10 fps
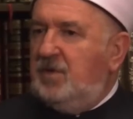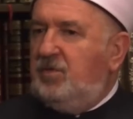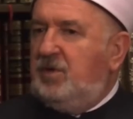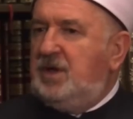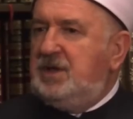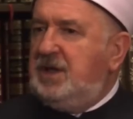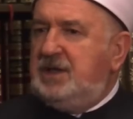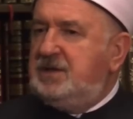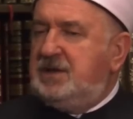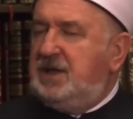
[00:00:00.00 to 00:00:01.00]
Well,
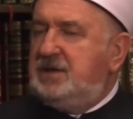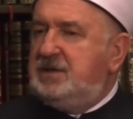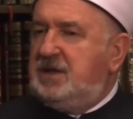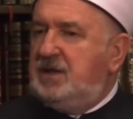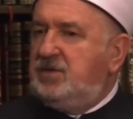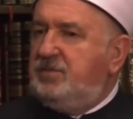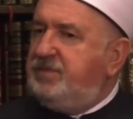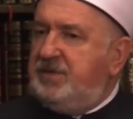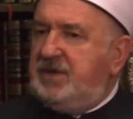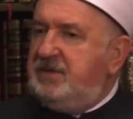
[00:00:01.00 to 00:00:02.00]
I don't
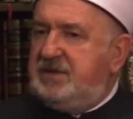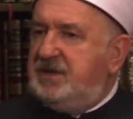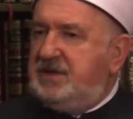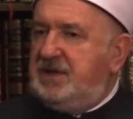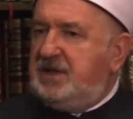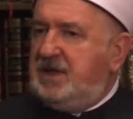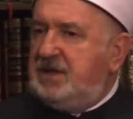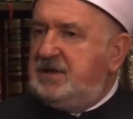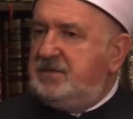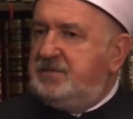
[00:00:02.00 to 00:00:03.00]
believe that there
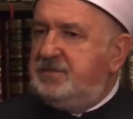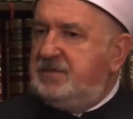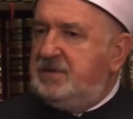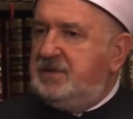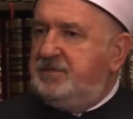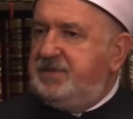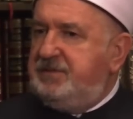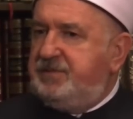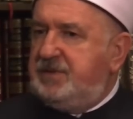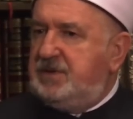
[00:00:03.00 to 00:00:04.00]
are
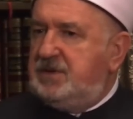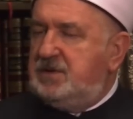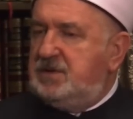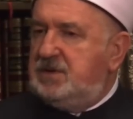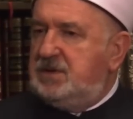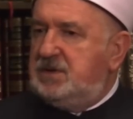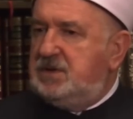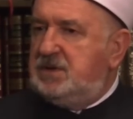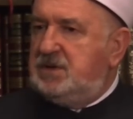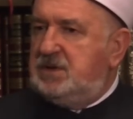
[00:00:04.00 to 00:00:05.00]
people
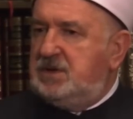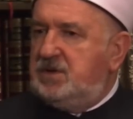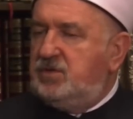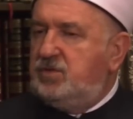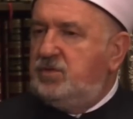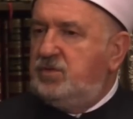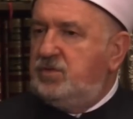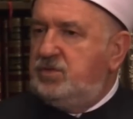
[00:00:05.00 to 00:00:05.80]
who